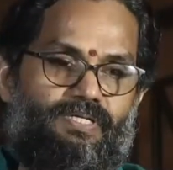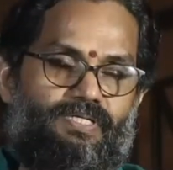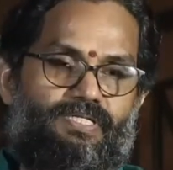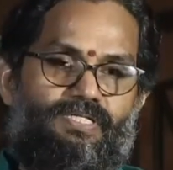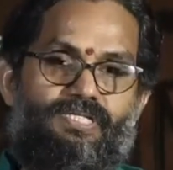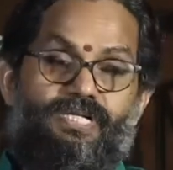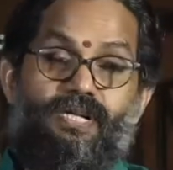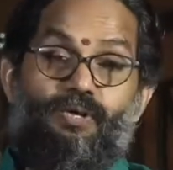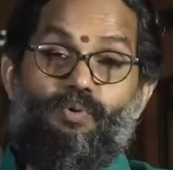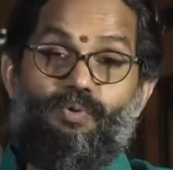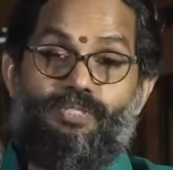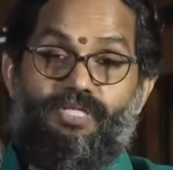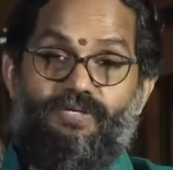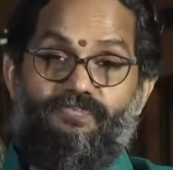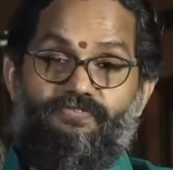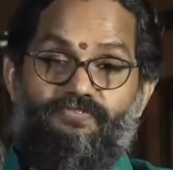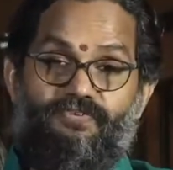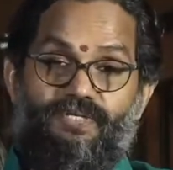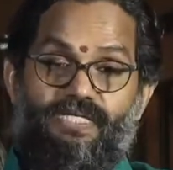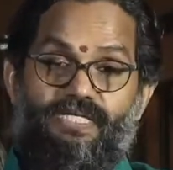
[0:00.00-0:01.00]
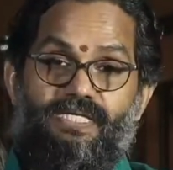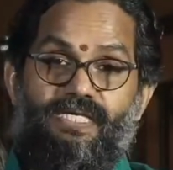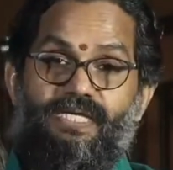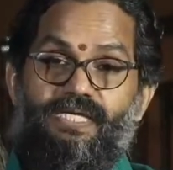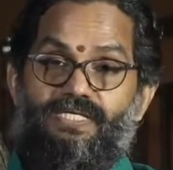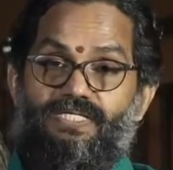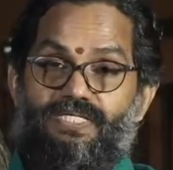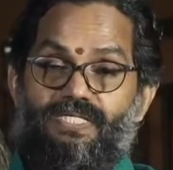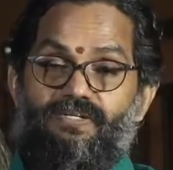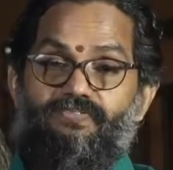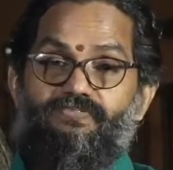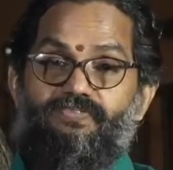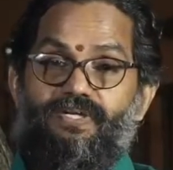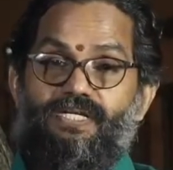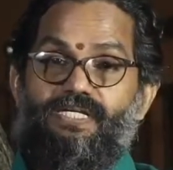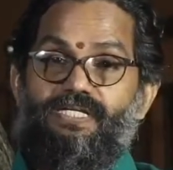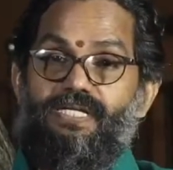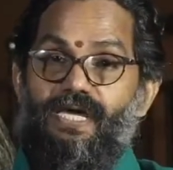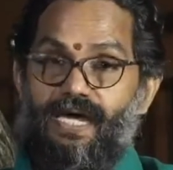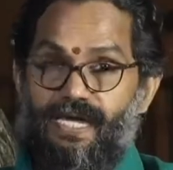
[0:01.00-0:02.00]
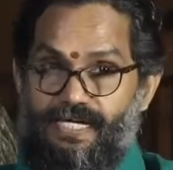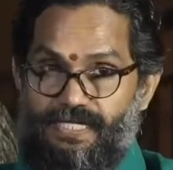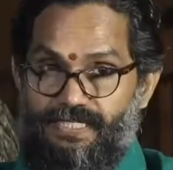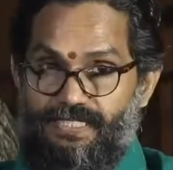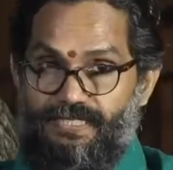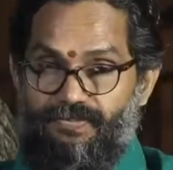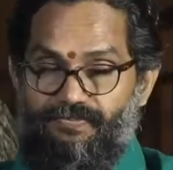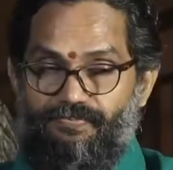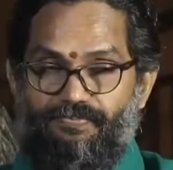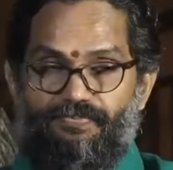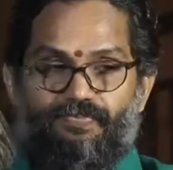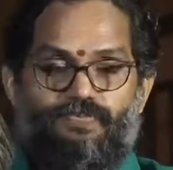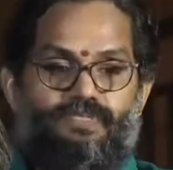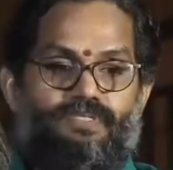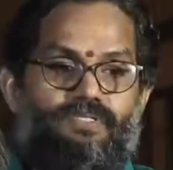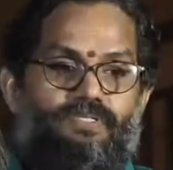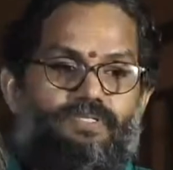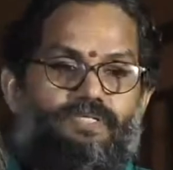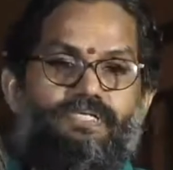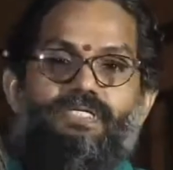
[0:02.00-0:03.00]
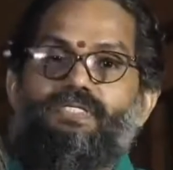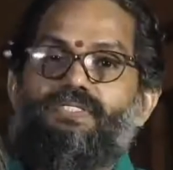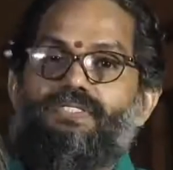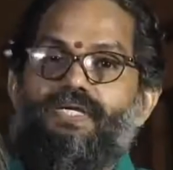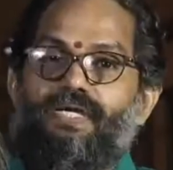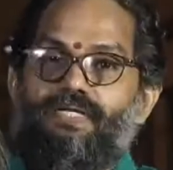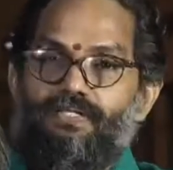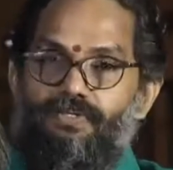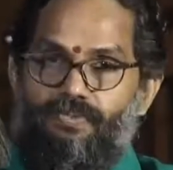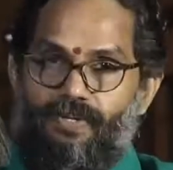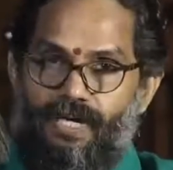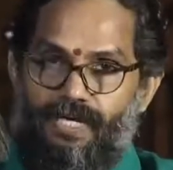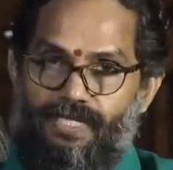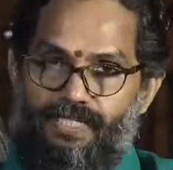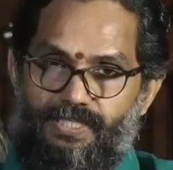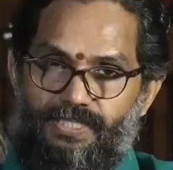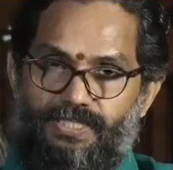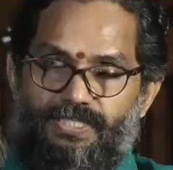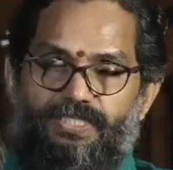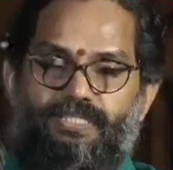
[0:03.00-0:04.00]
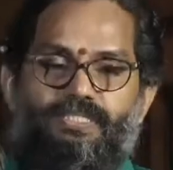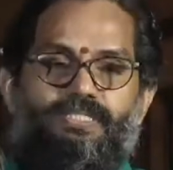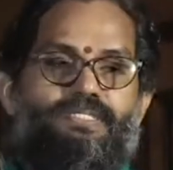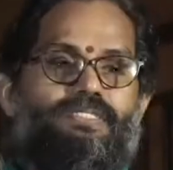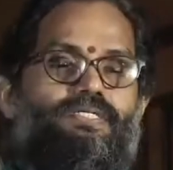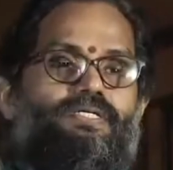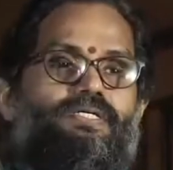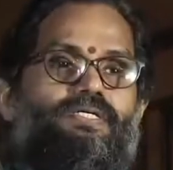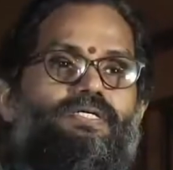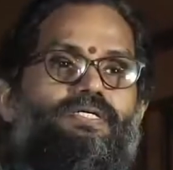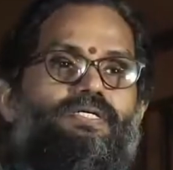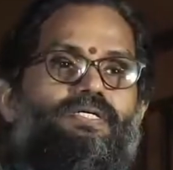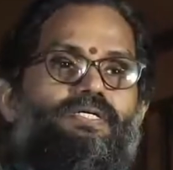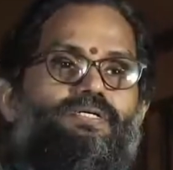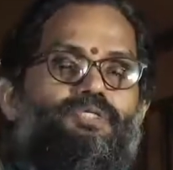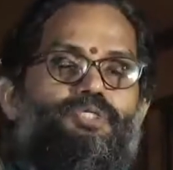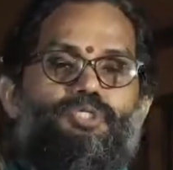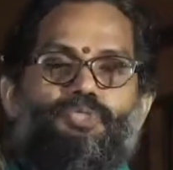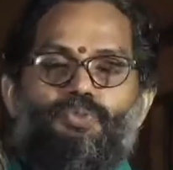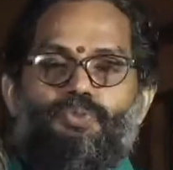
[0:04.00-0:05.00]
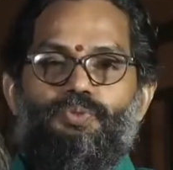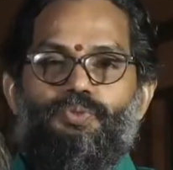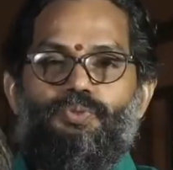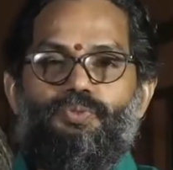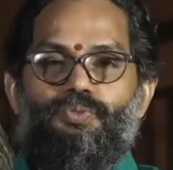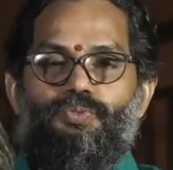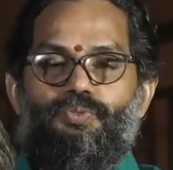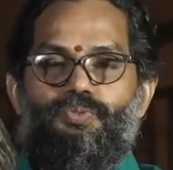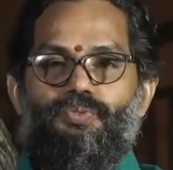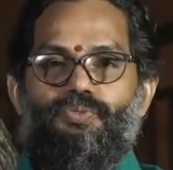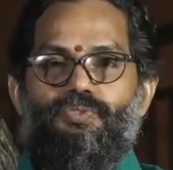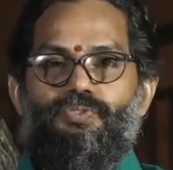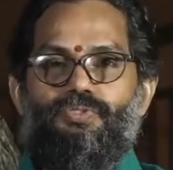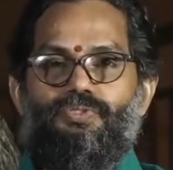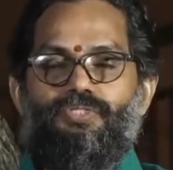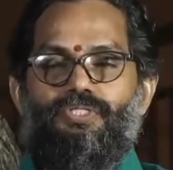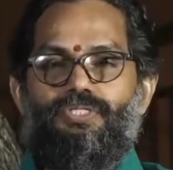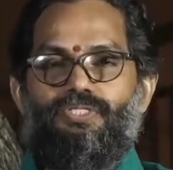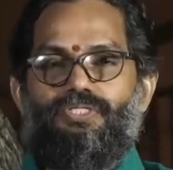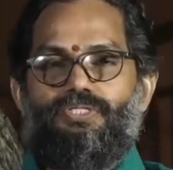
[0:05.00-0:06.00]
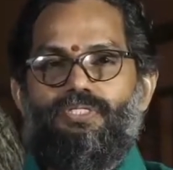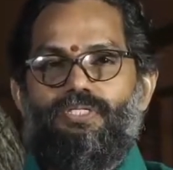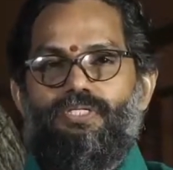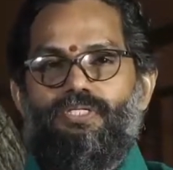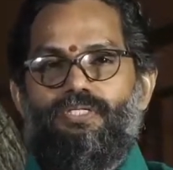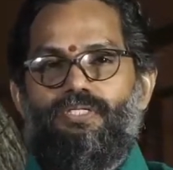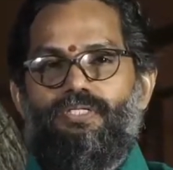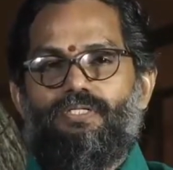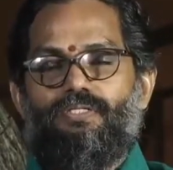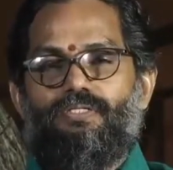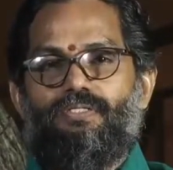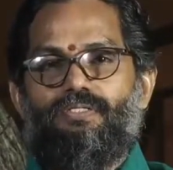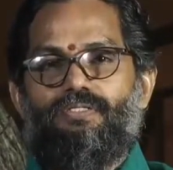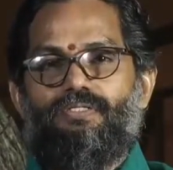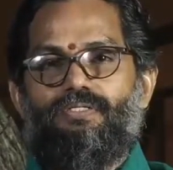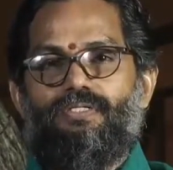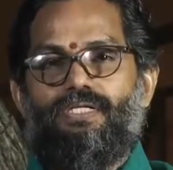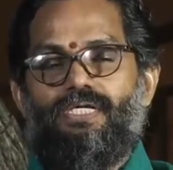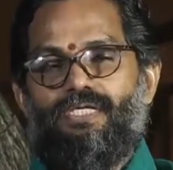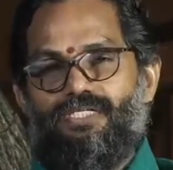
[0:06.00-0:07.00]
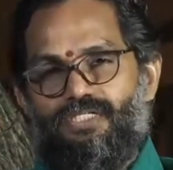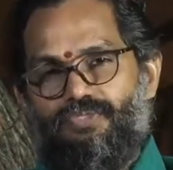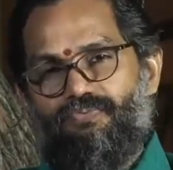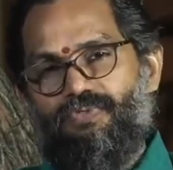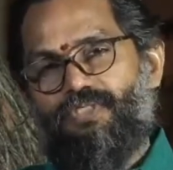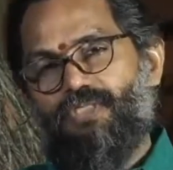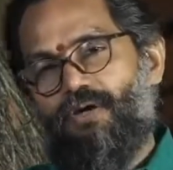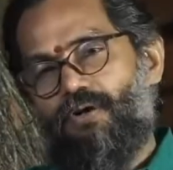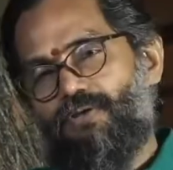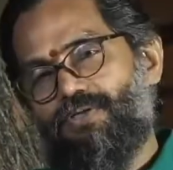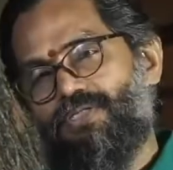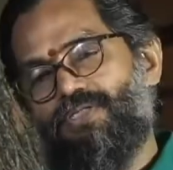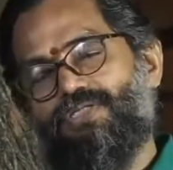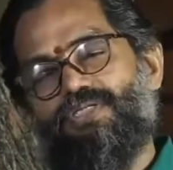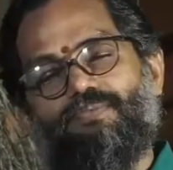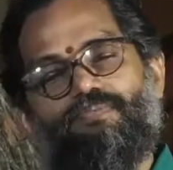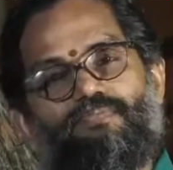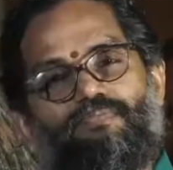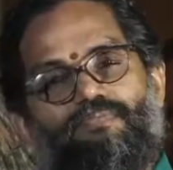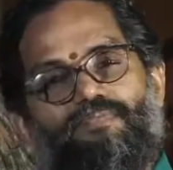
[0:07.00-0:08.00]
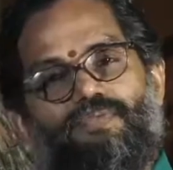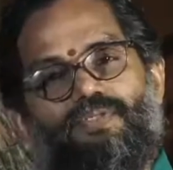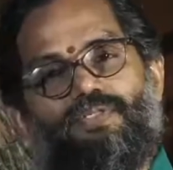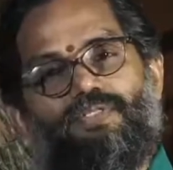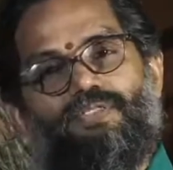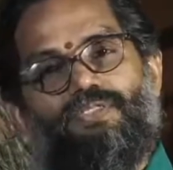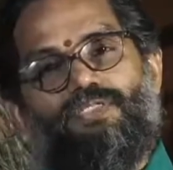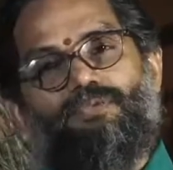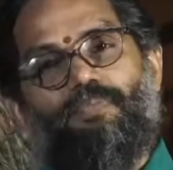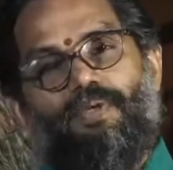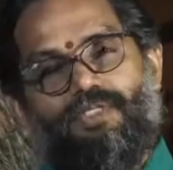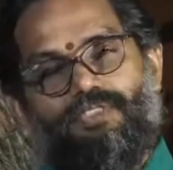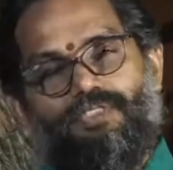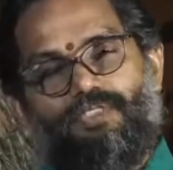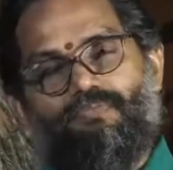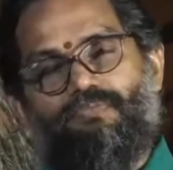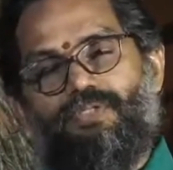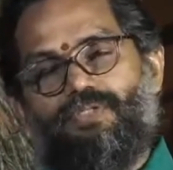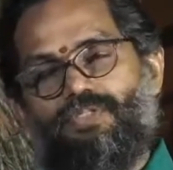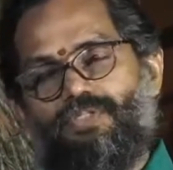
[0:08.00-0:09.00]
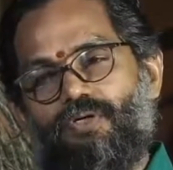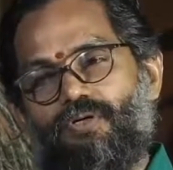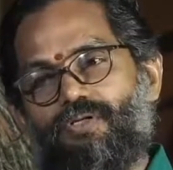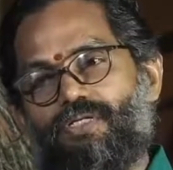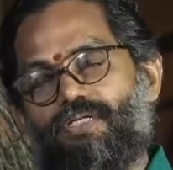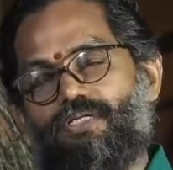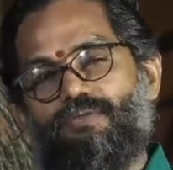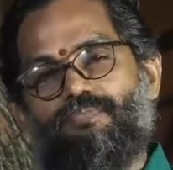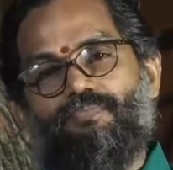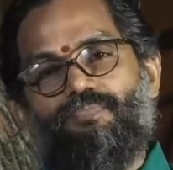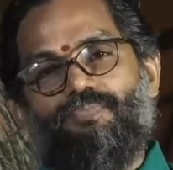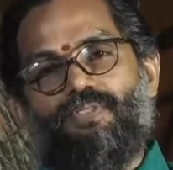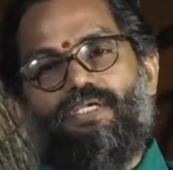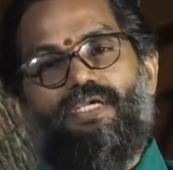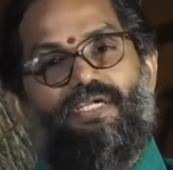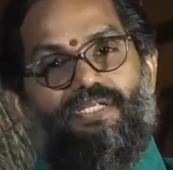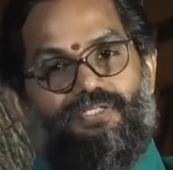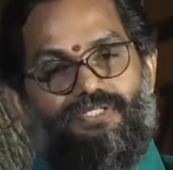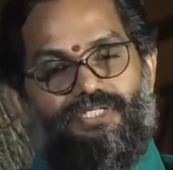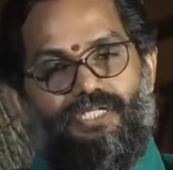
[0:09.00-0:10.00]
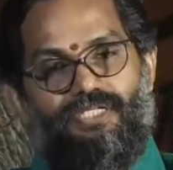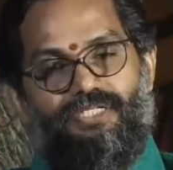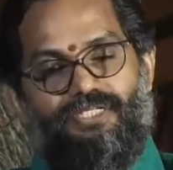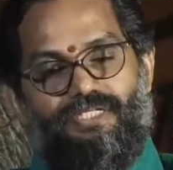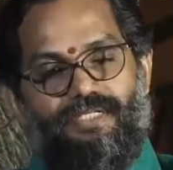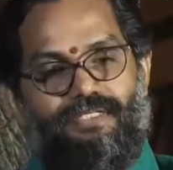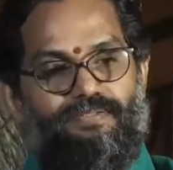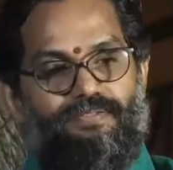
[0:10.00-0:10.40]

gluten free, casein free diet is advised to this kids with autism spectrum disorder in general.